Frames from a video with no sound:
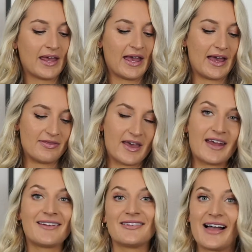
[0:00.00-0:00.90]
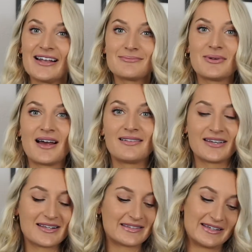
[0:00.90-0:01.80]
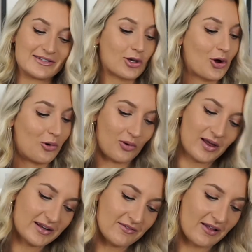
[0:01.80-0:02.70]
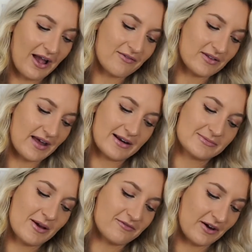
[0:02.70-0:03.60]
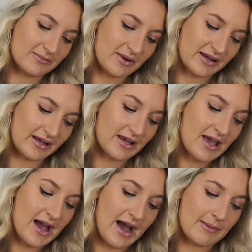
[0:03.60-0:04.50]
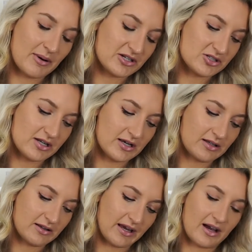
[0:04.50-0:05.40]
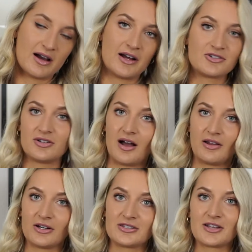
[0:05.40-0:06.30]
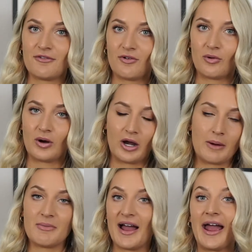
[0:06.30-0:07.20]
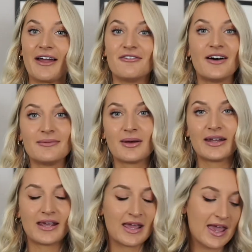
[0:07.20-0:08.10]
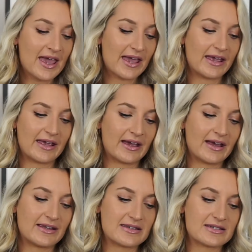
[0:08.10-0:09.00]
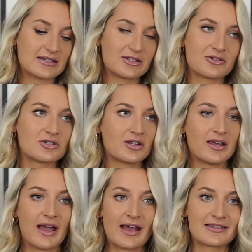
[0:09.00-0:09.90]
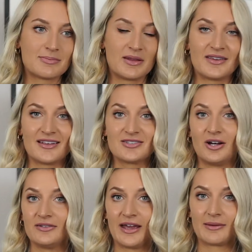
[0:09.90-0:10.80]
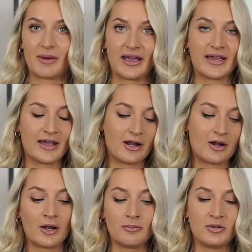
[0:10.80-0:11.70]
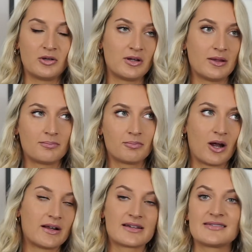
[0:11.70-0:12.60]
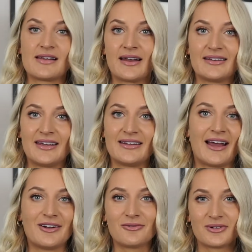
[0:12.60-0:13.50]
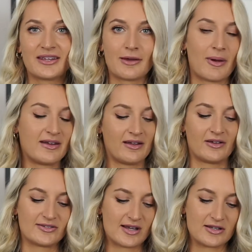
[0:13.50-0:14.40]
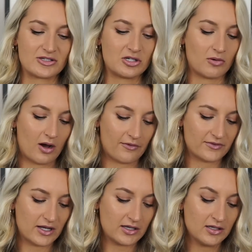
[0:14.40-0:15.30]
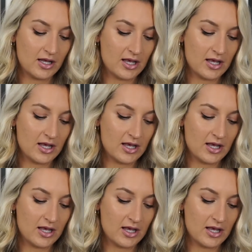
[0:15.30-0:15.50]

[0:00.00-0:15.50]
And then last but not least is quality of life, and that is my fun money. I budgeted like $100 for my fun money, and usually I spend this on like my hair, beauty products that I need. I don't really get my nails done too often,